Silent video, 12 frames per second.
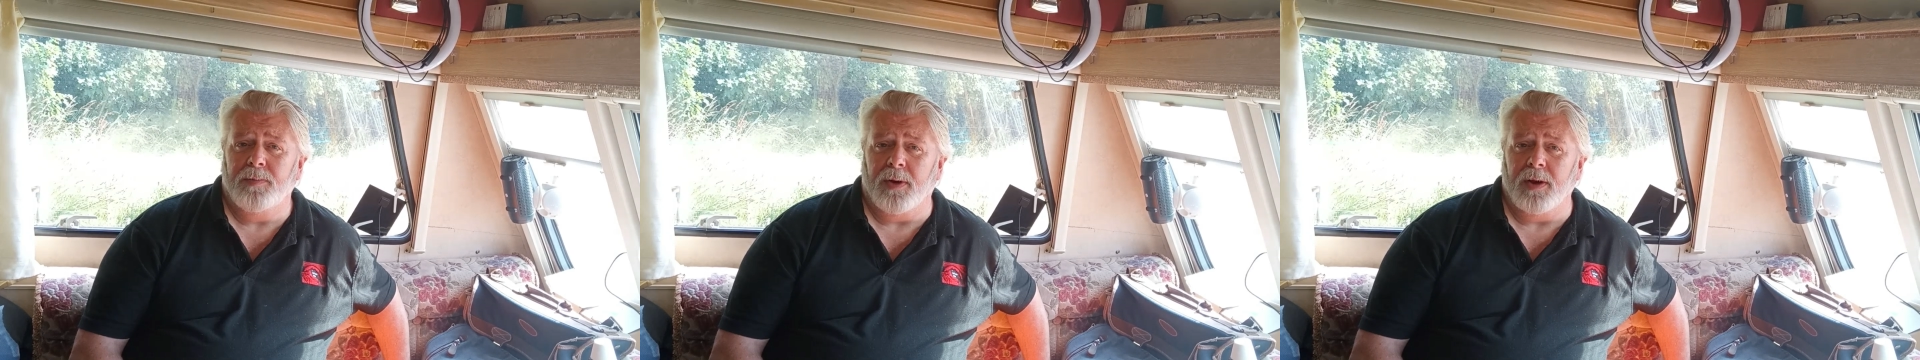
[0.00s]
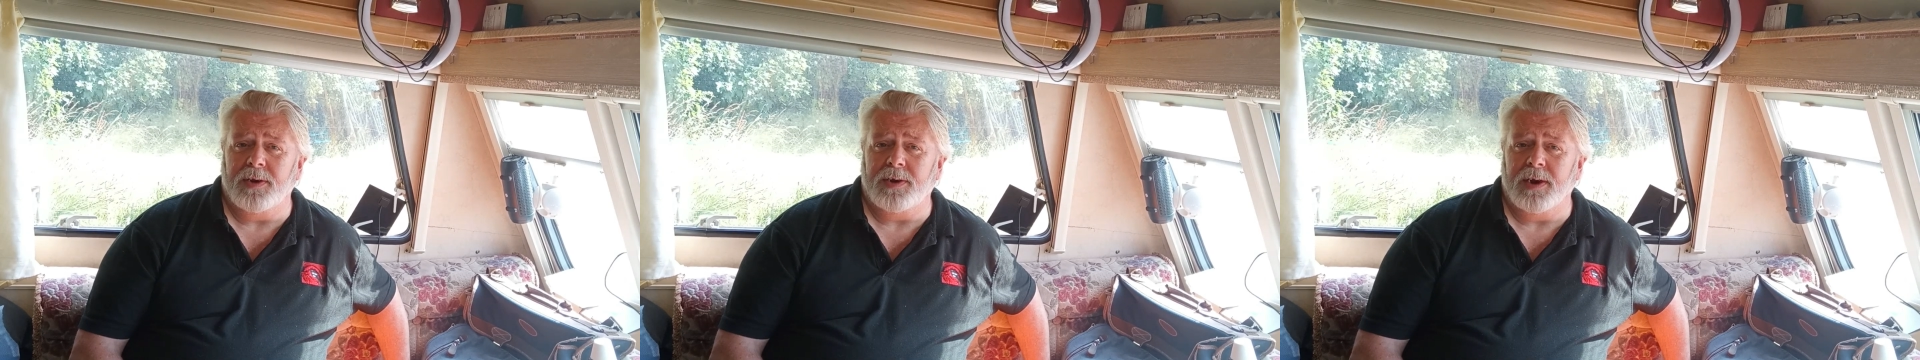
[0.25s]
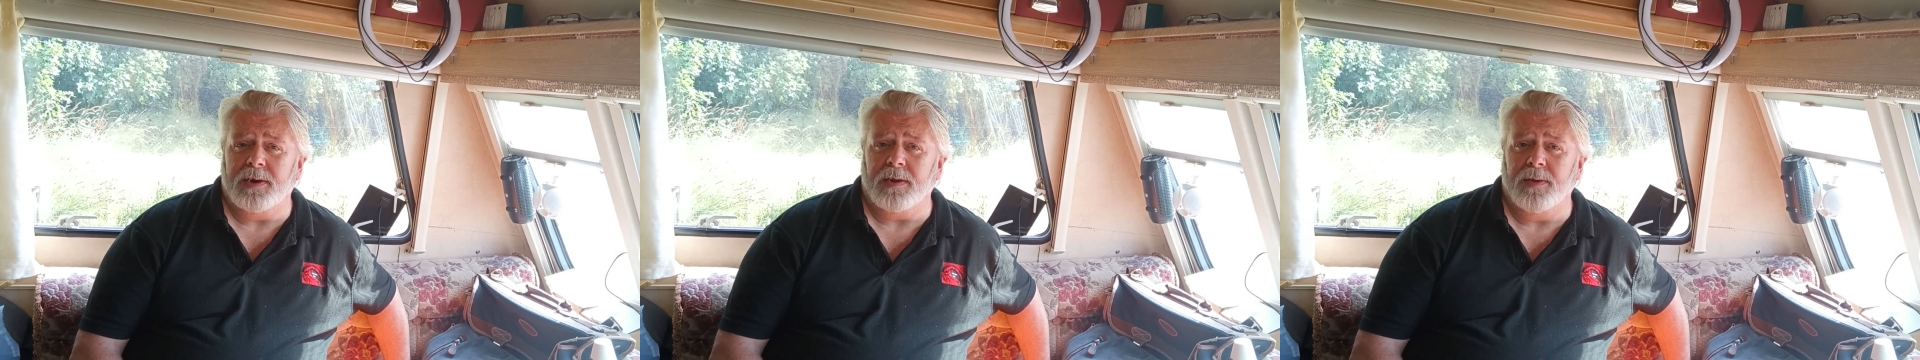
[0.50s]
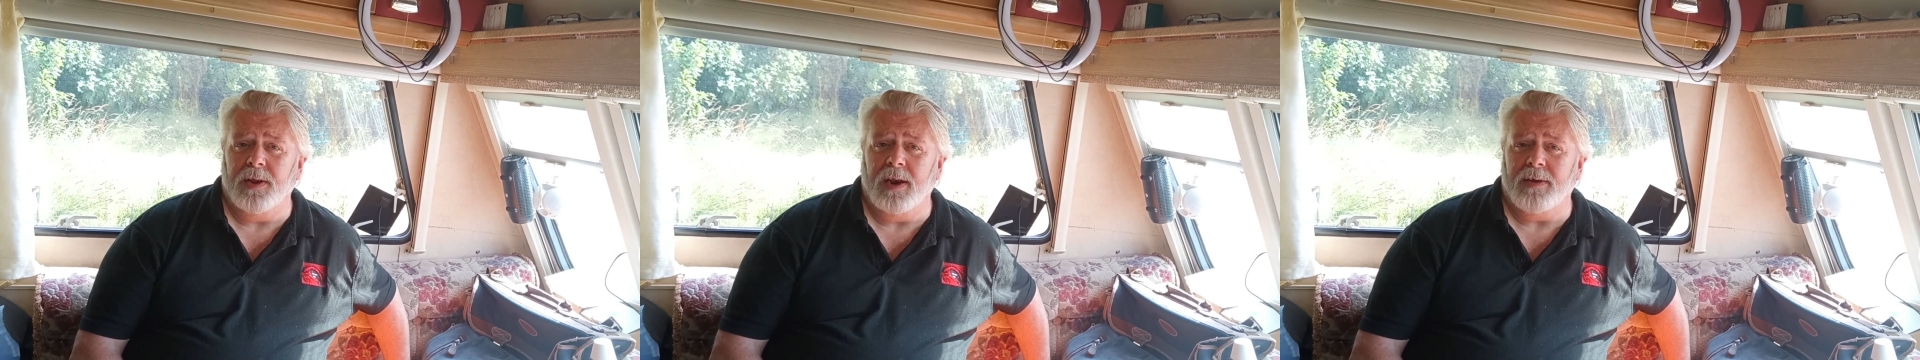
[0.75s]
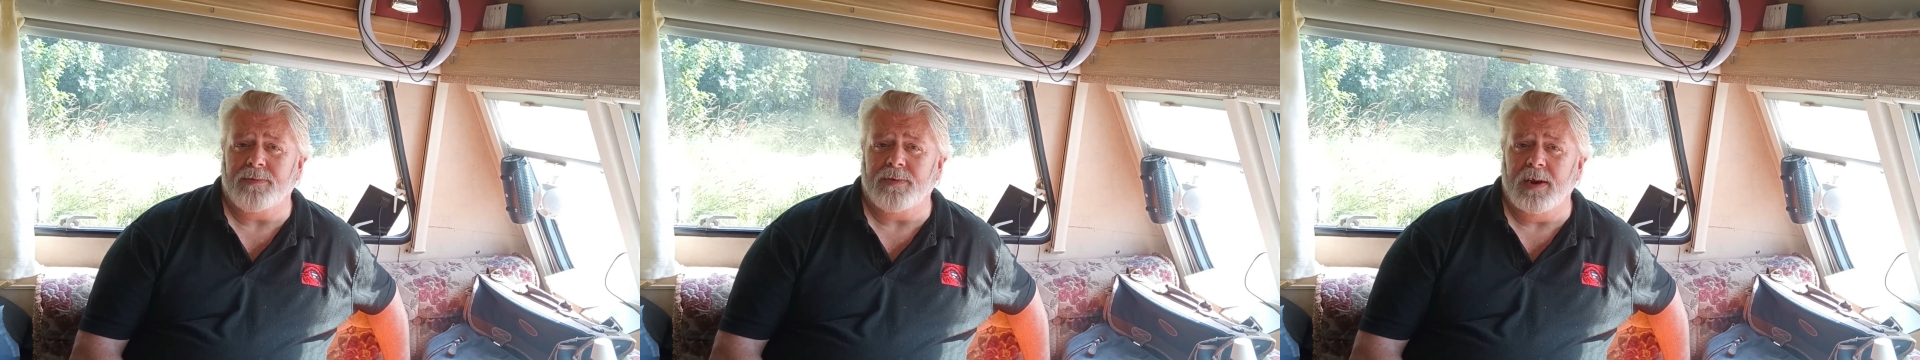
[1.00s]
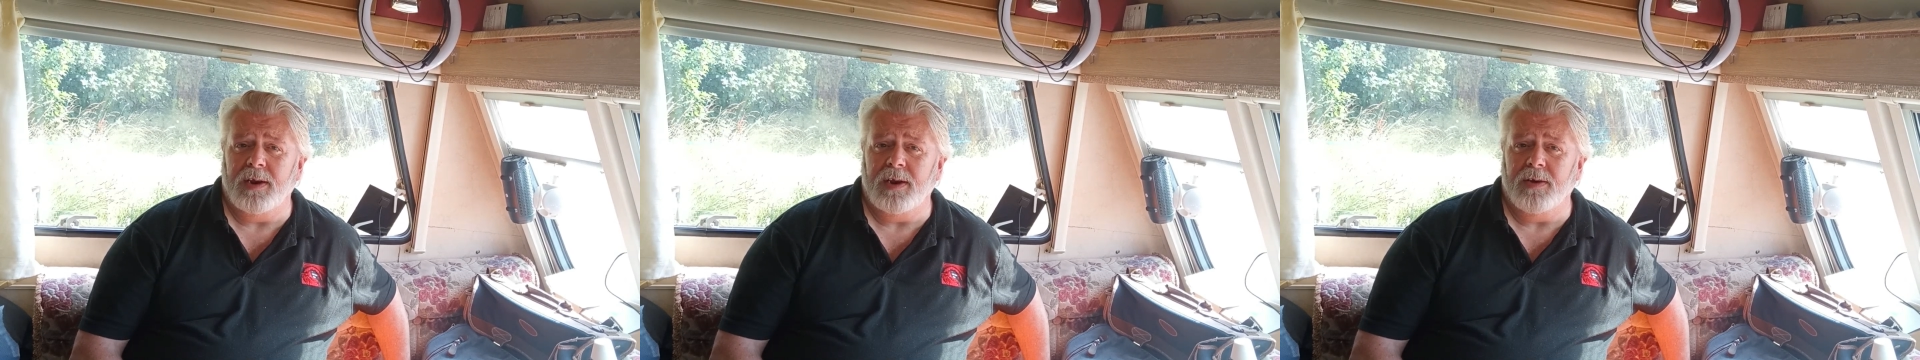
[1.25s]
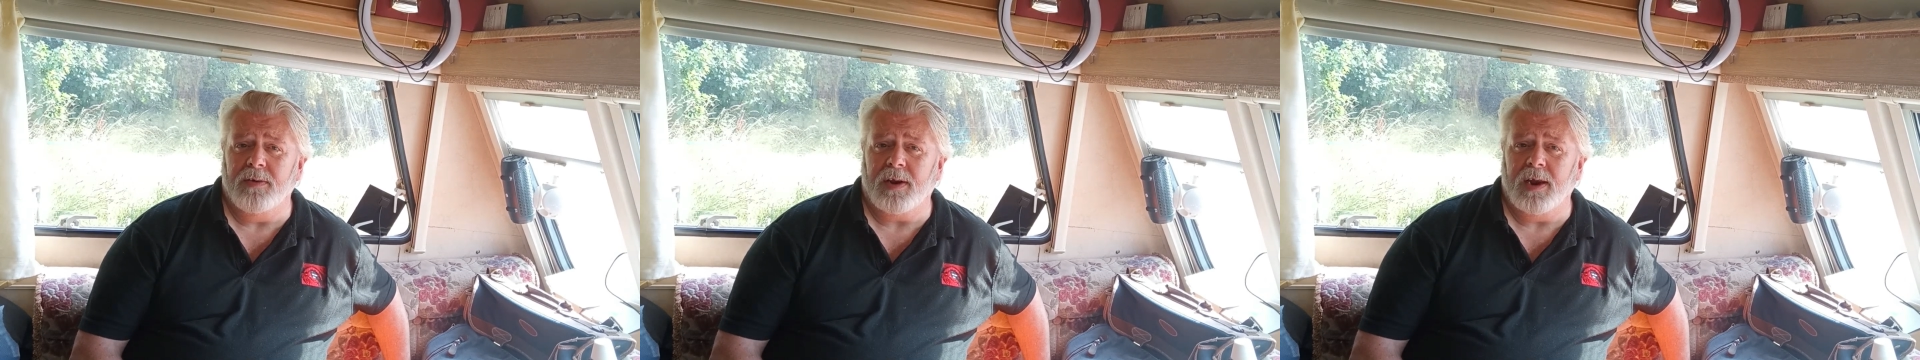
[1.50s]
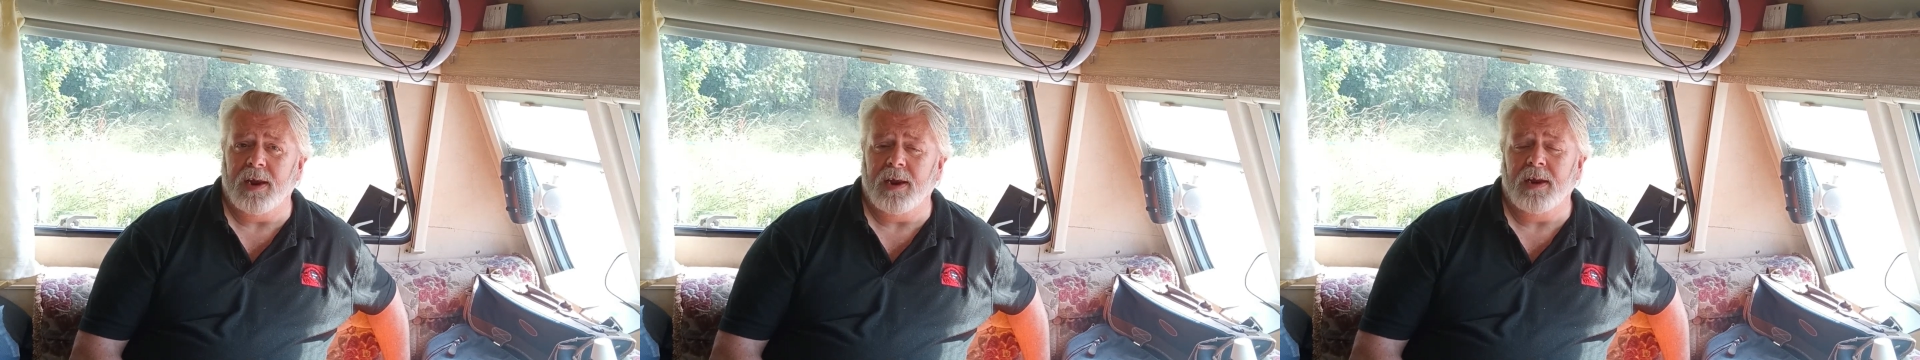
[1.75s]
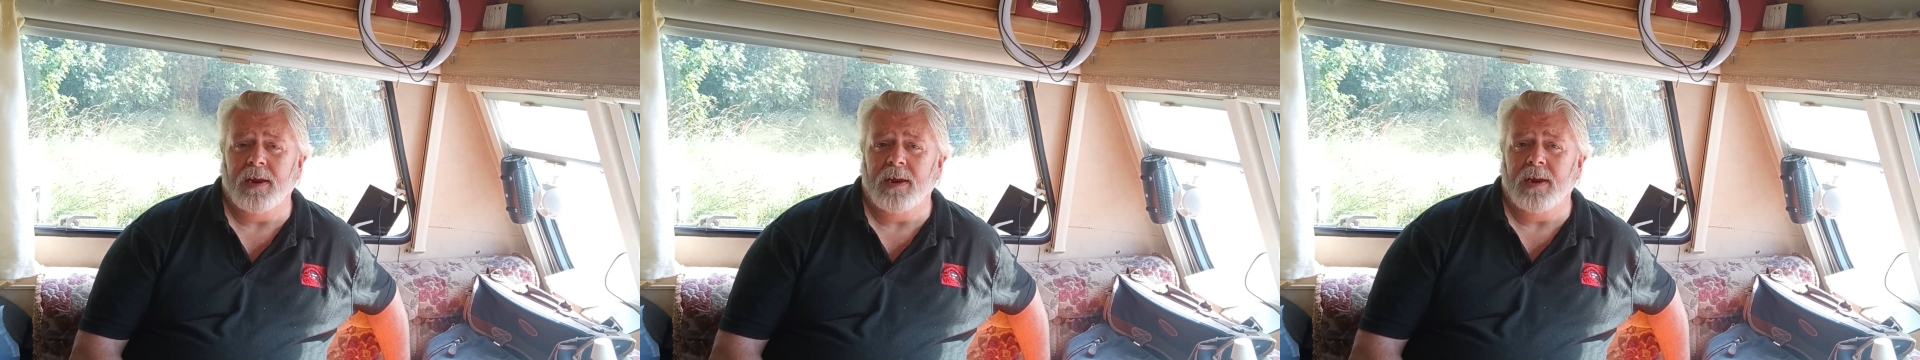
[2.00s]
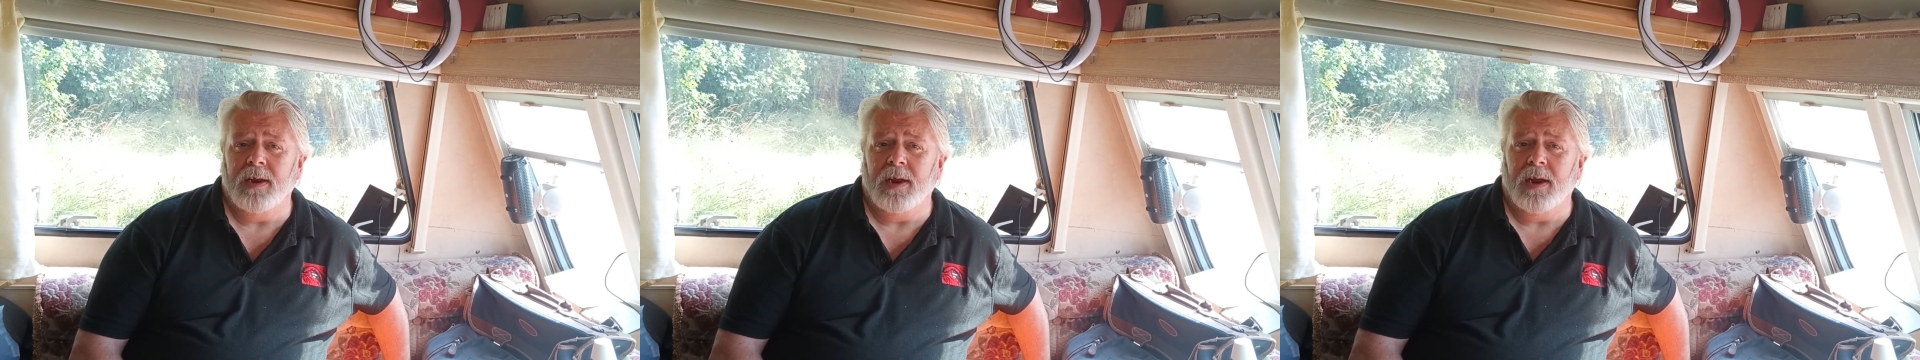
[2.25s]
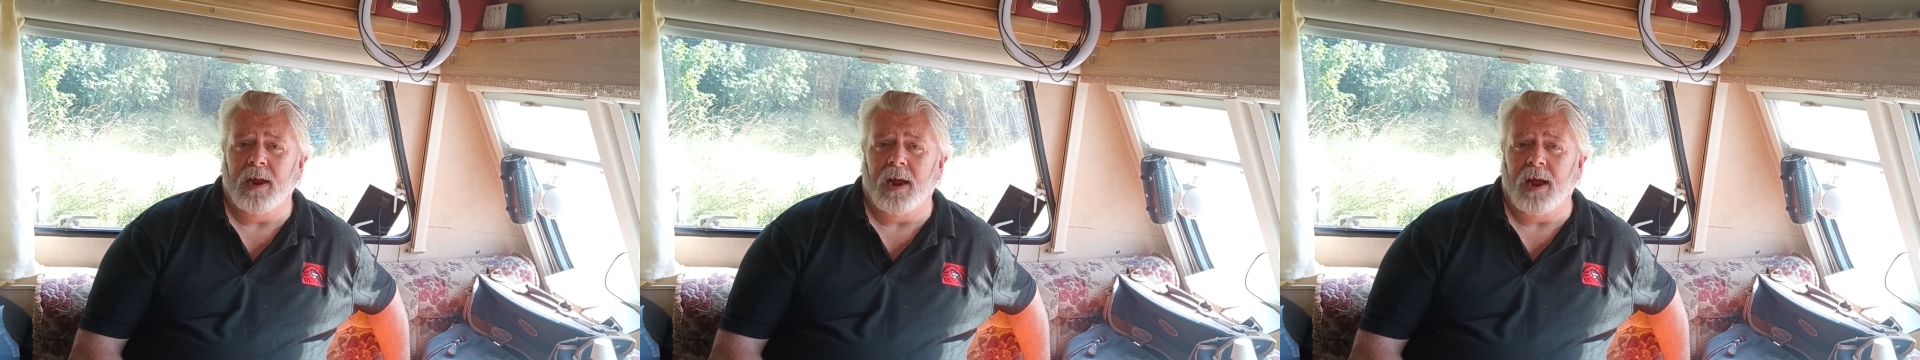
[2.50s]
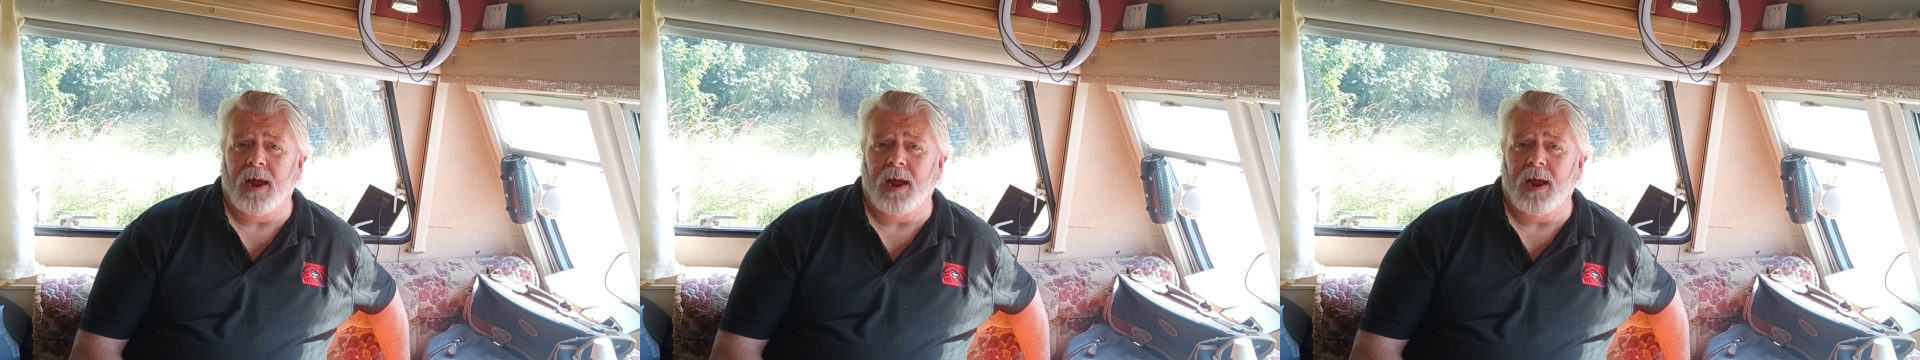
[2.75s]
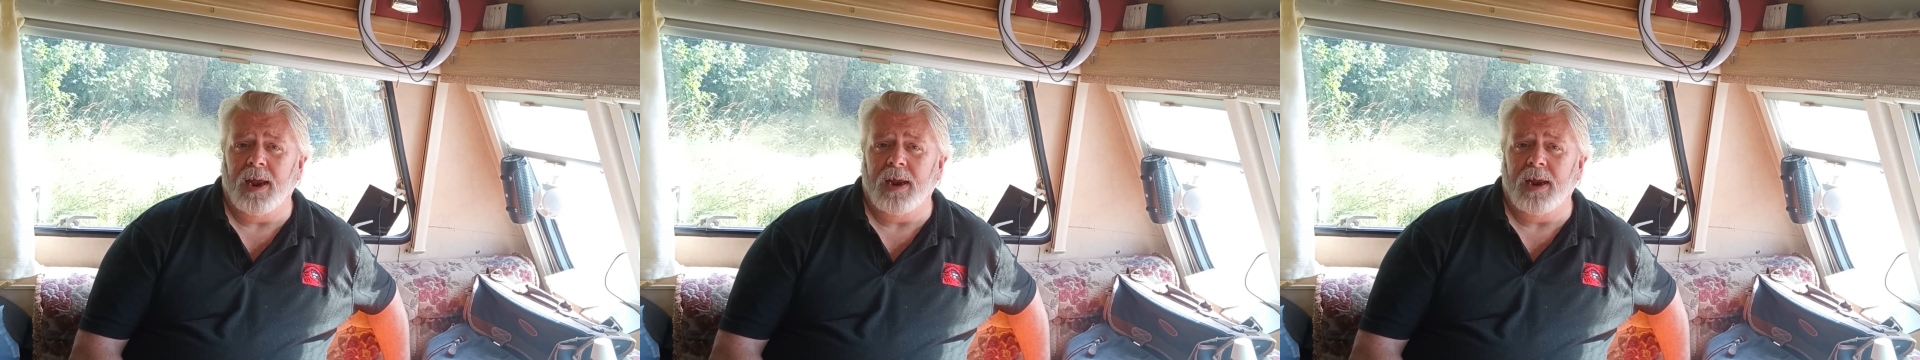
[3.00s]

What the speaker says: politics on the left in UK